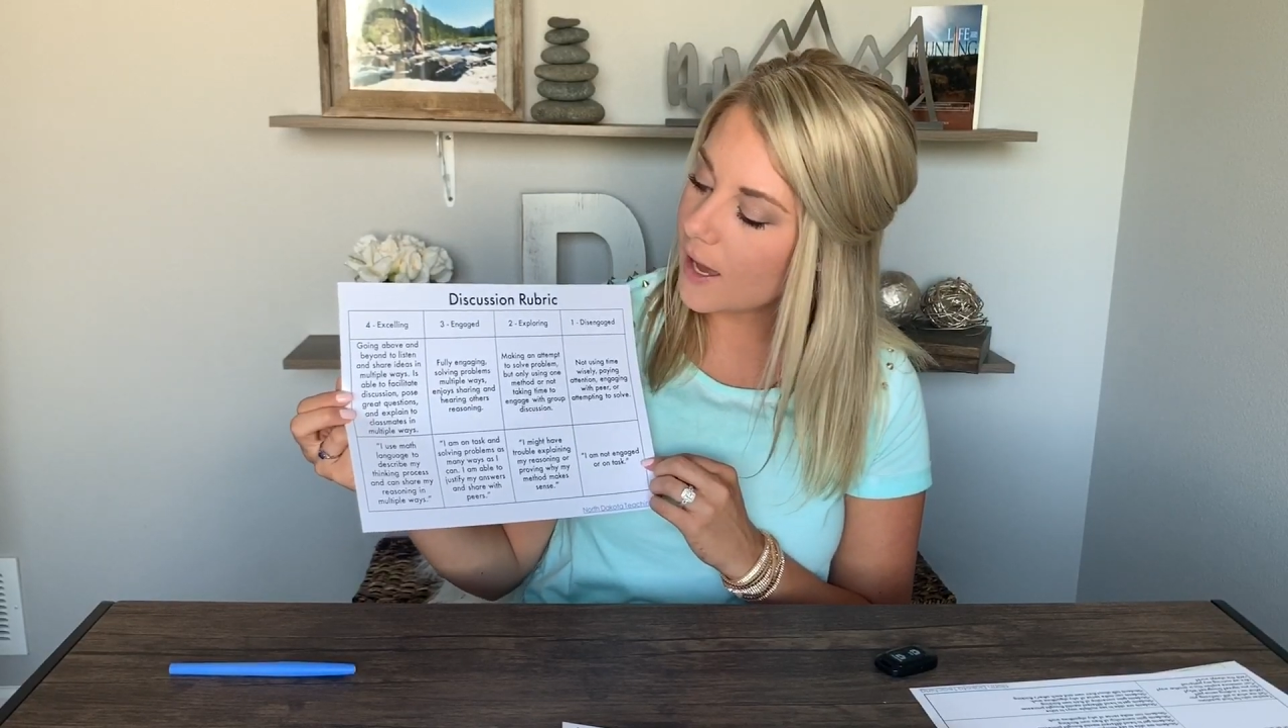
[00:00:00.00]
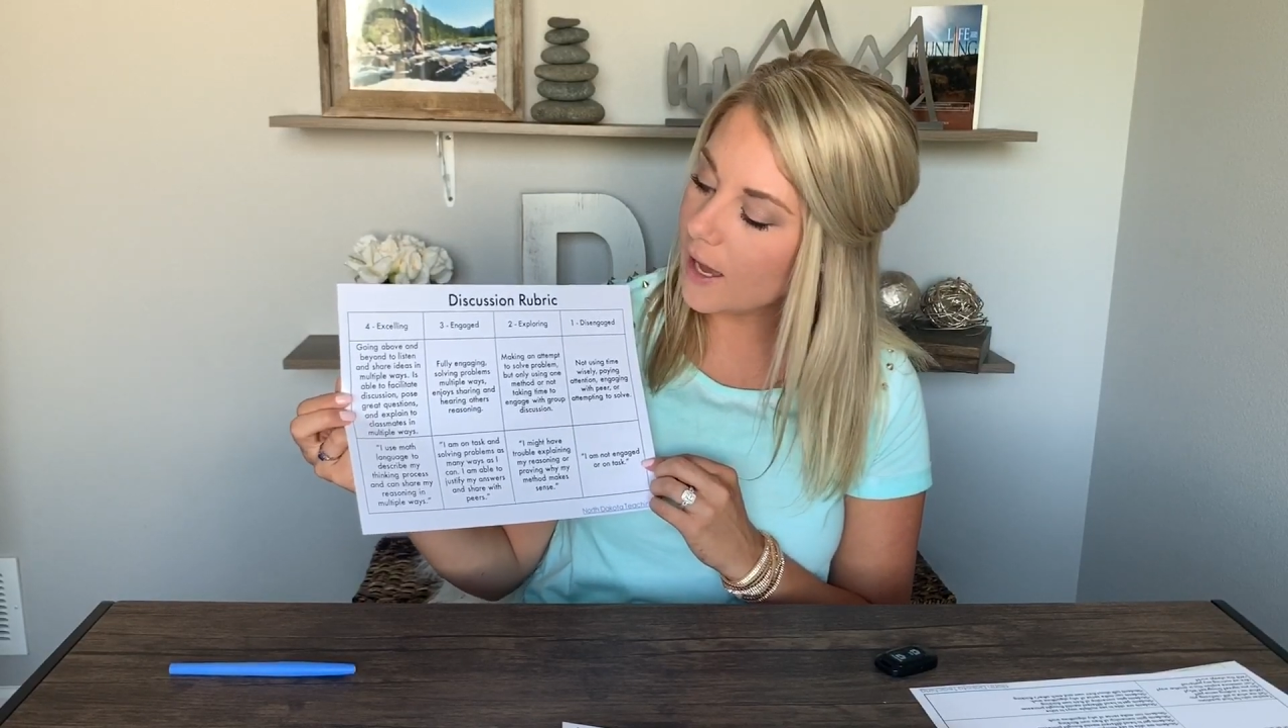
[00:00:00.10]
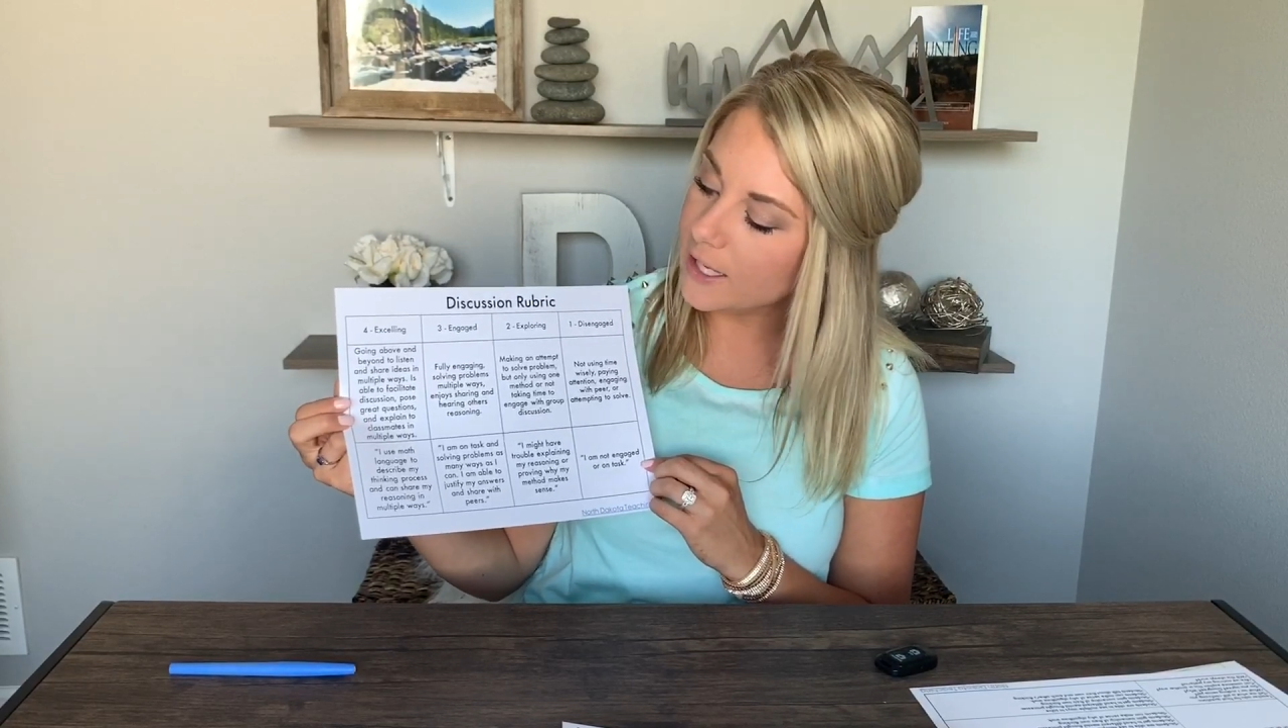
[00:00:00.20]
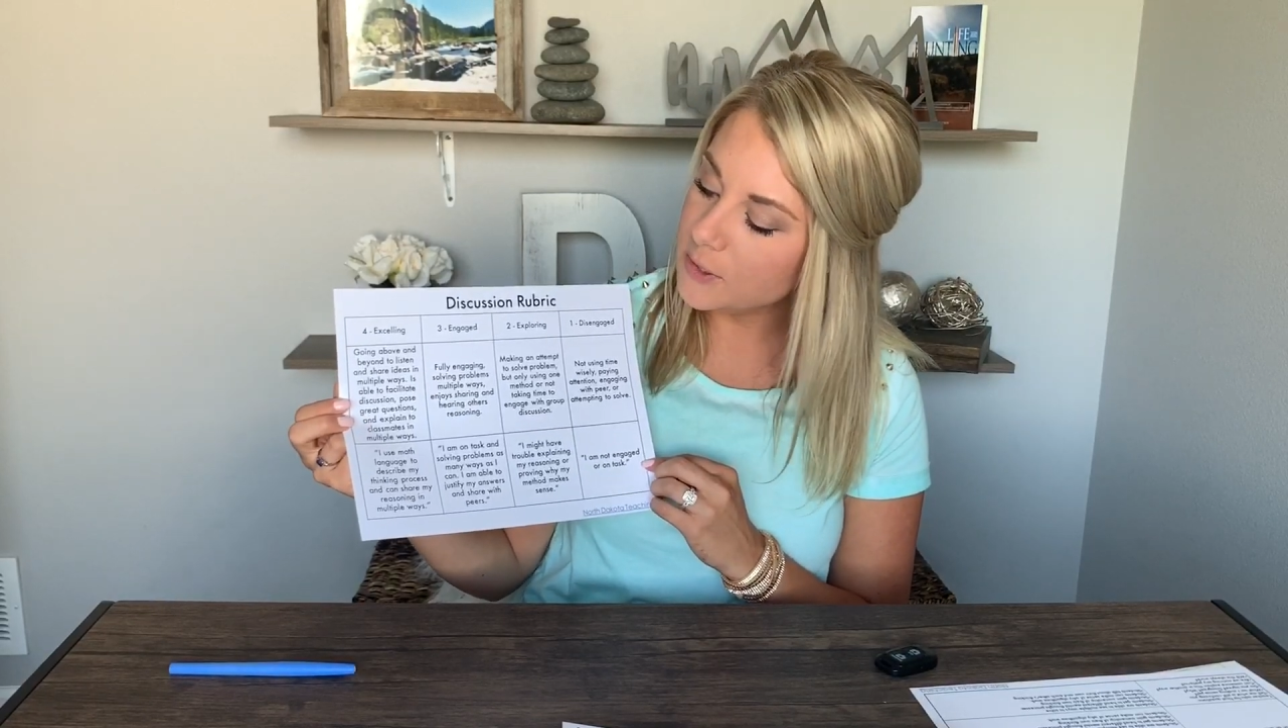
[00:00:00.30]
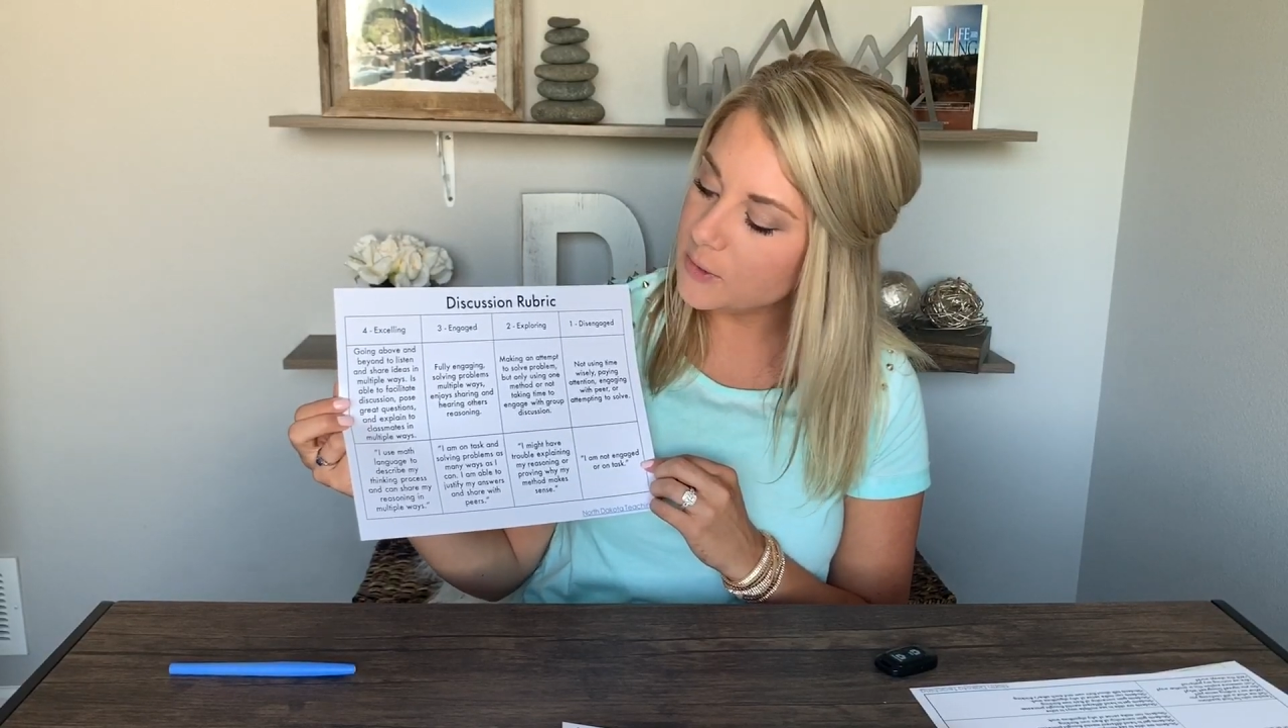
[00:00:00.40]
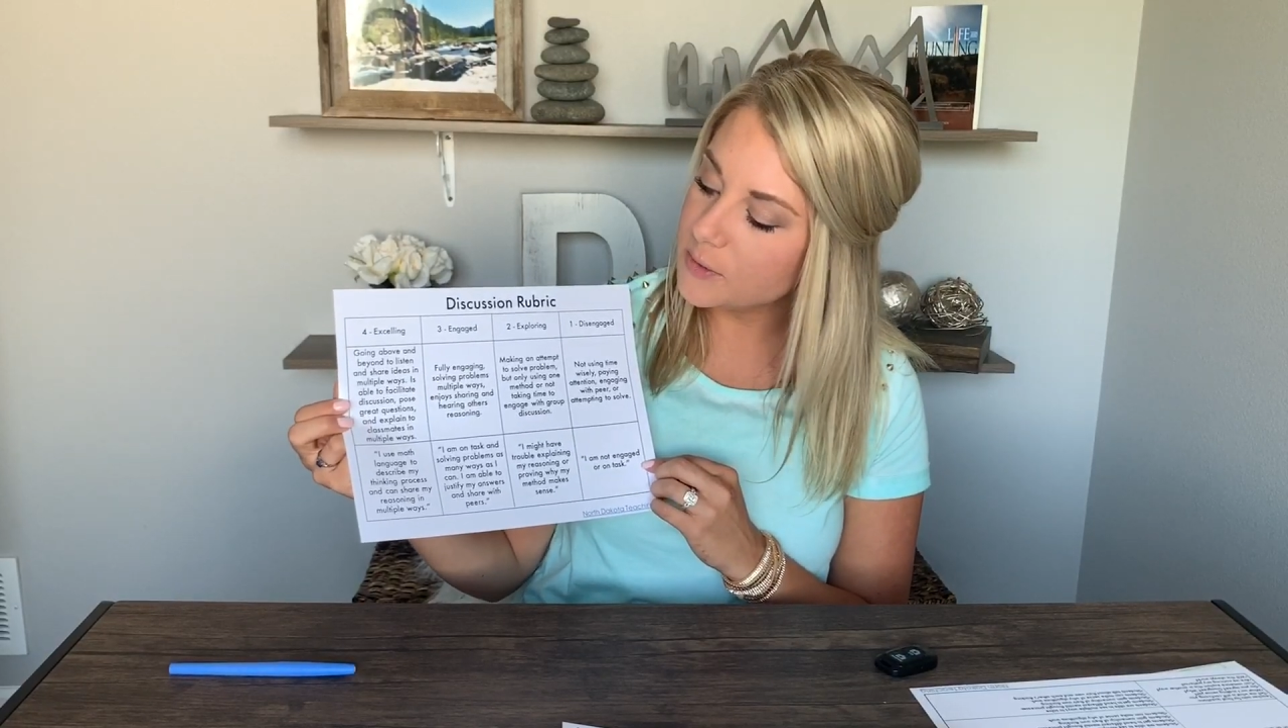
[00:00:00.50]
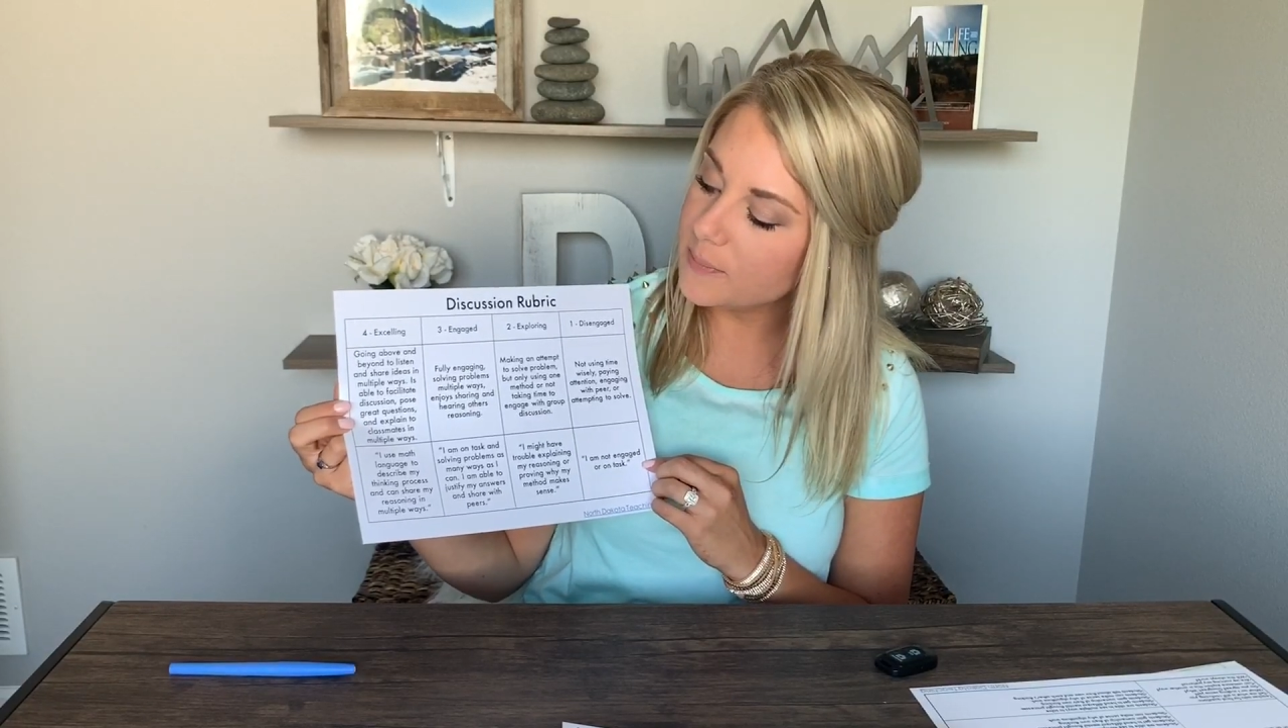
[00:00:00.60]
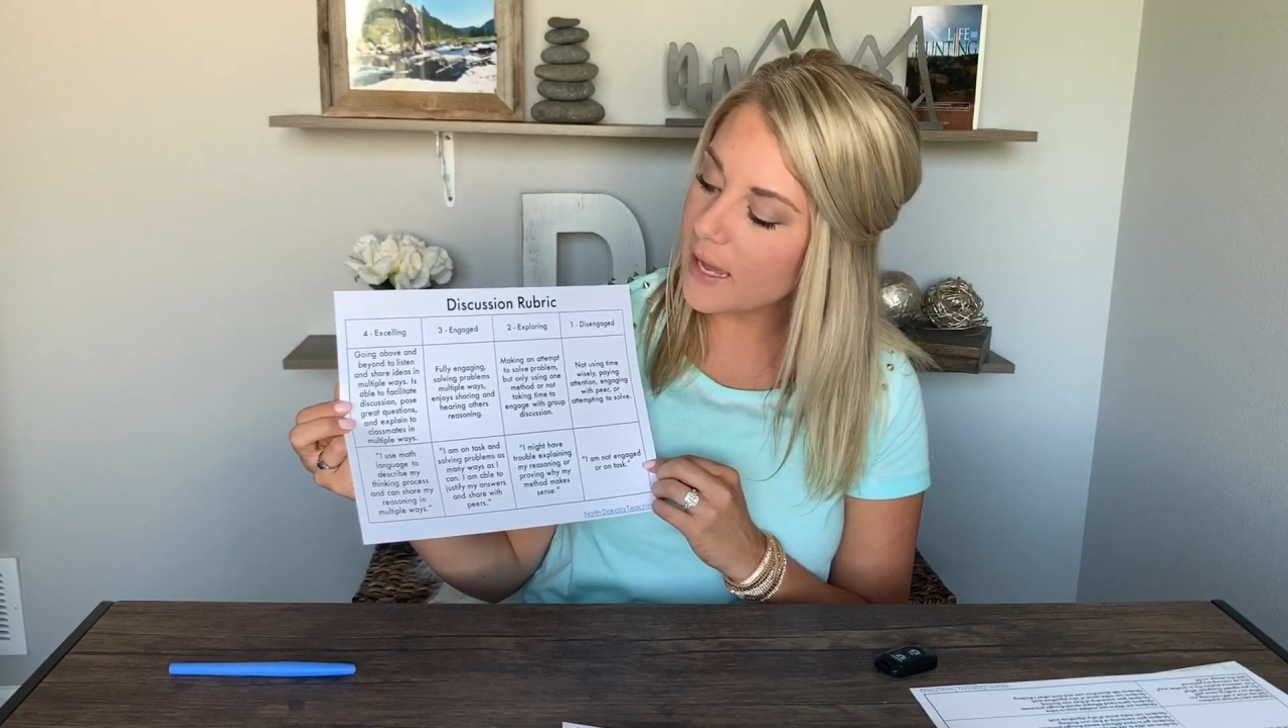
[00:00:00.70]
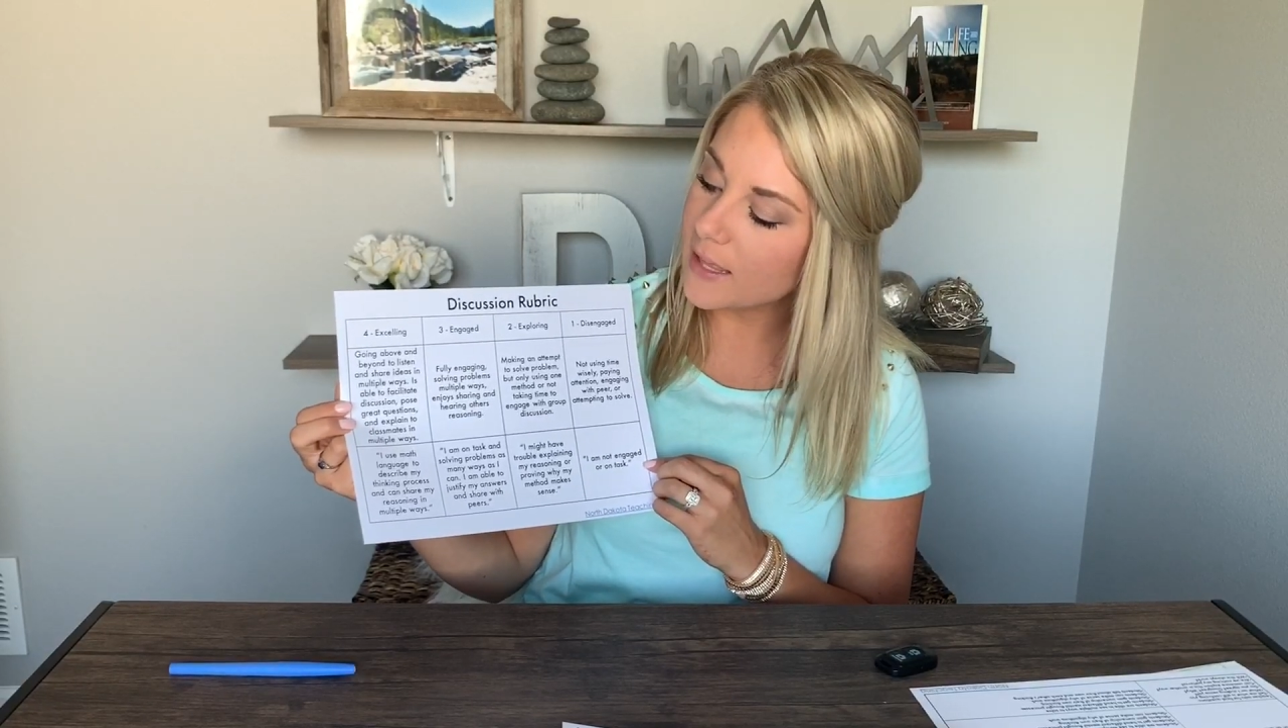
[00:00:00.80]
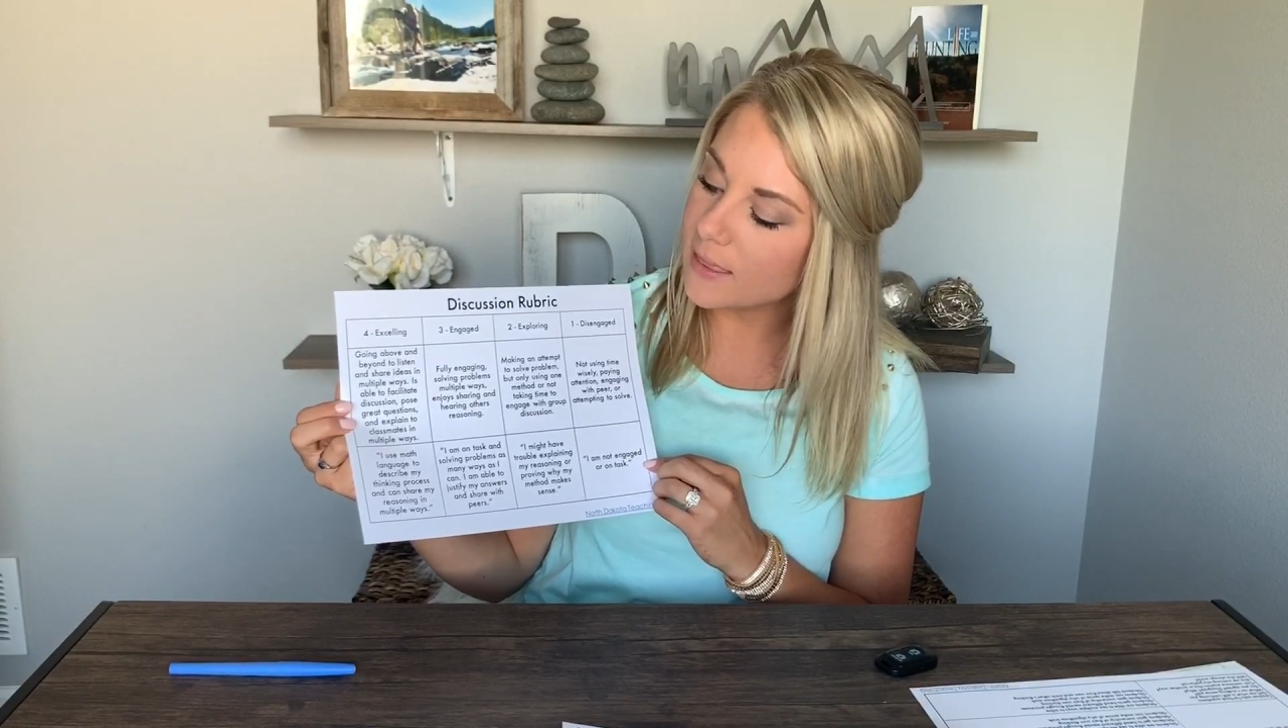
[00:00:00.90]
I use
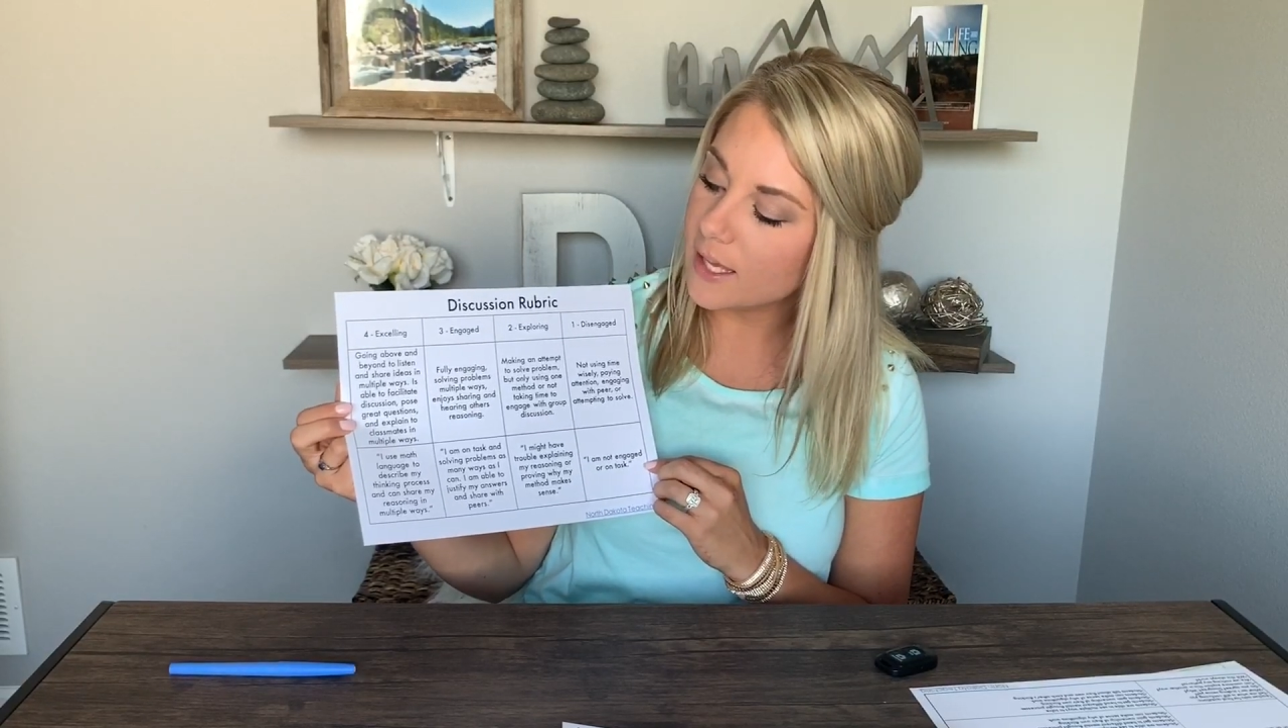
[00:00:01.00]
math